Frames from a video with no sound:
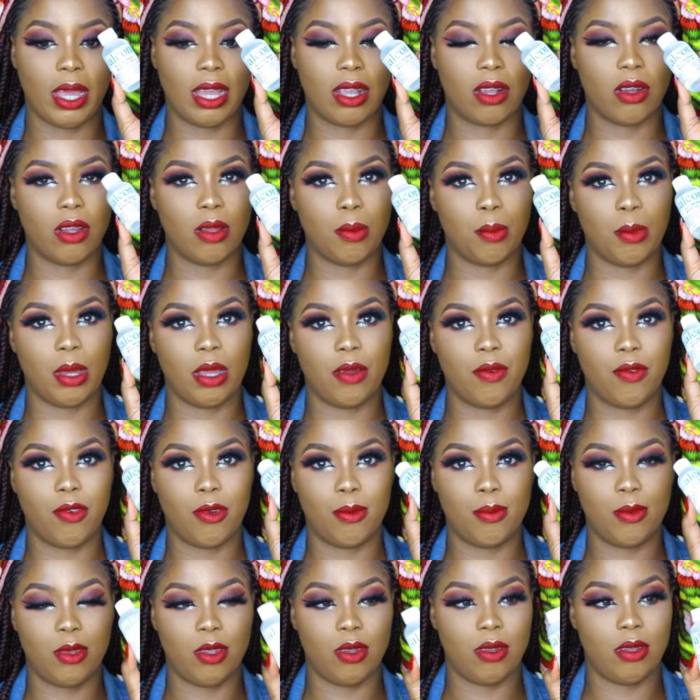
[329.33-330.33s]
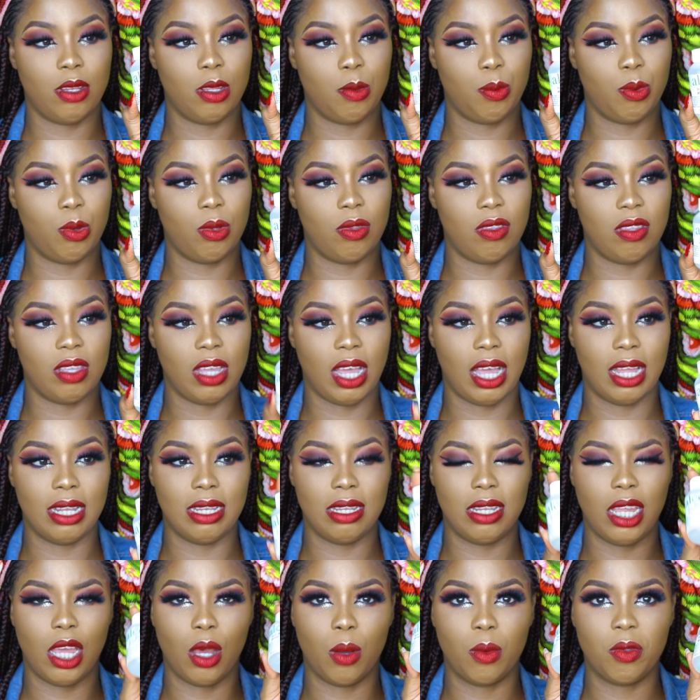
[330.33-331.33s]
I got mine from the Unique Beauty, and
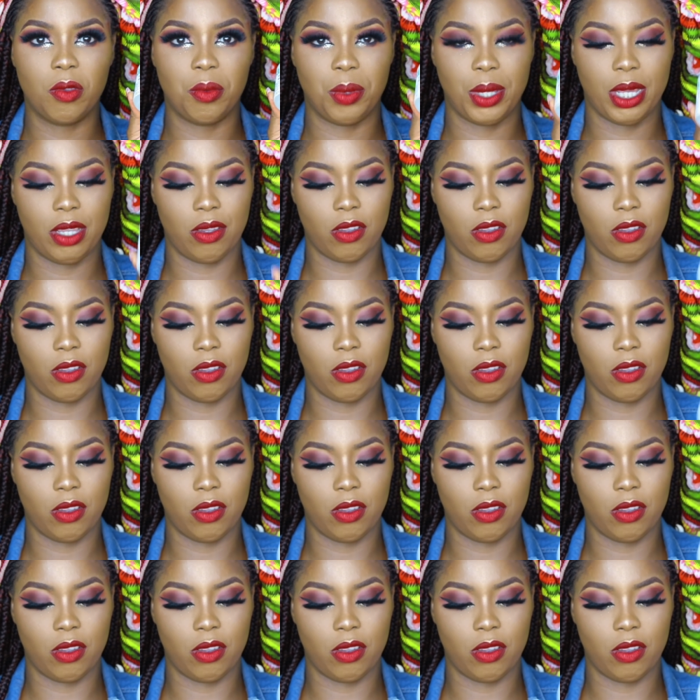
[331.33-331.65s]
it helps me.